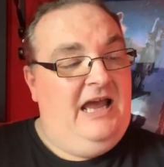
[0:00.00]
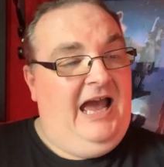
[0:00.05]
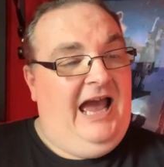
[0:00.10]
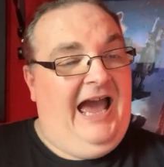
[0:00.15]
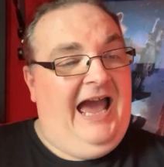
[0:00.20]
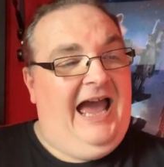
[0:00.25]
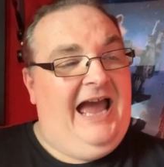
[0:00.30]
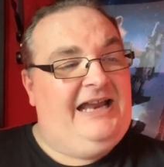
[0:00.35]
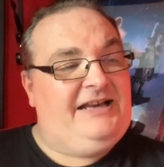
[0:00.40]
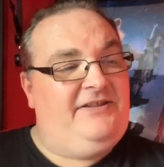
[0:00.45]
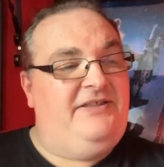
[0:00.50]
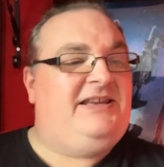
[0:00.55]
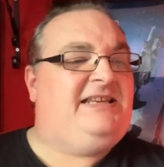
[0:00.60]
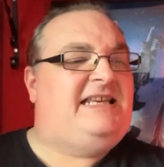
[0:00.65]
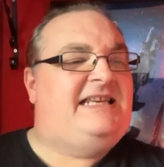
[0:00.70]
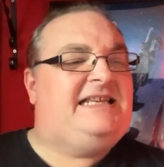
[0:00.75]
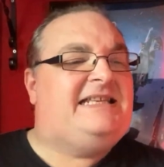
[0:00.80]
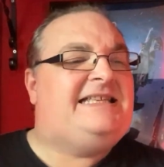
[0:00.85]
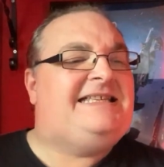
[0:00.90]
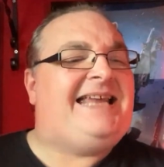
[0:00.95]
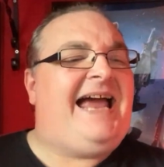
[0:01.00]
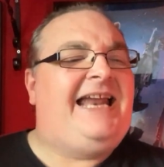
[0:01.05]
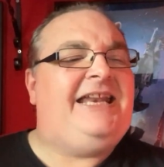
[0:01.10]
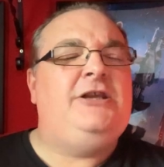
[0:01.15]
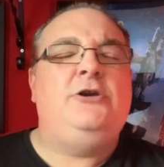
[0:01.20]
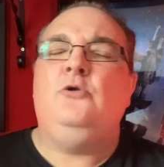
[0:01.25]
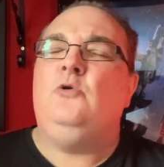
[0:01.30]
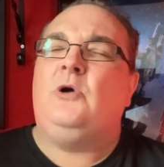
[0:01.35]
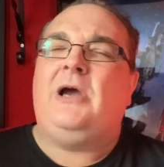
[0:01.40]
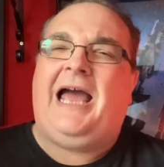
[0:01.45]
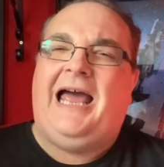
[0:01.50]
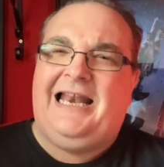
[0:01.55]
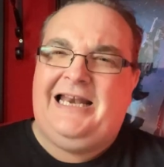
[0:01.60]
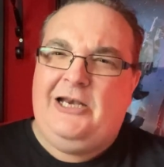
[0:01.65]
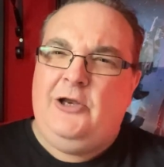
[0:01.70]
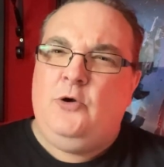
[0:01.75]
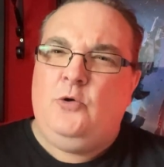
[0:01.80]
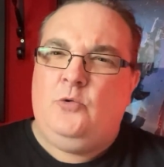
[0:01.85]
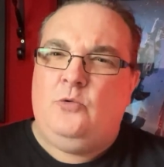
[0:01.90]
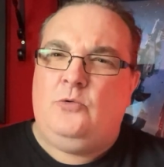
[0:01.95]
And this is Daniel
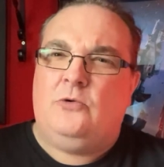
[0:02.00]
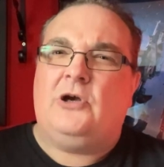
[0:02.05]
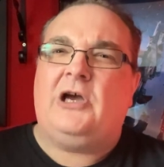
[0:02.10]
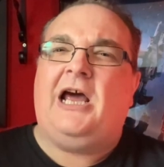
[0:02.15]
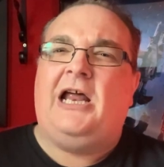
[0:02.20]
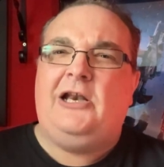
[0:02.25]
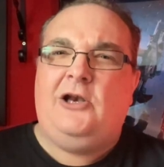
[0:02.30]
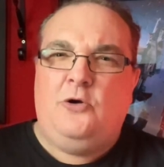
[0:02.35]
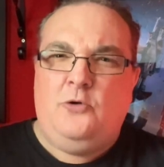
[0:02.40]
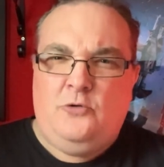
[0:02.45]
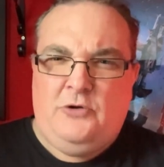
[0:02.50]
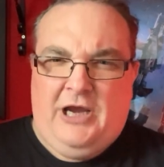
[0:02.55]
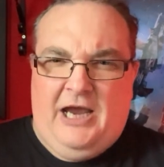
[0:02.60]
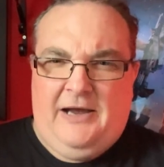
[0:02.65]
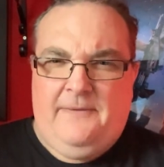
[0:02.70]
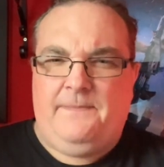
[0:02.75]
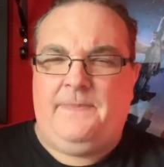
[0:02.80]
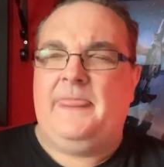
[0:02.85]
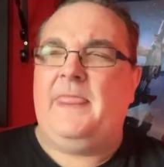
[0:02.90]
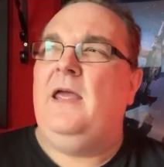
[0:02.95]
Kaluuya.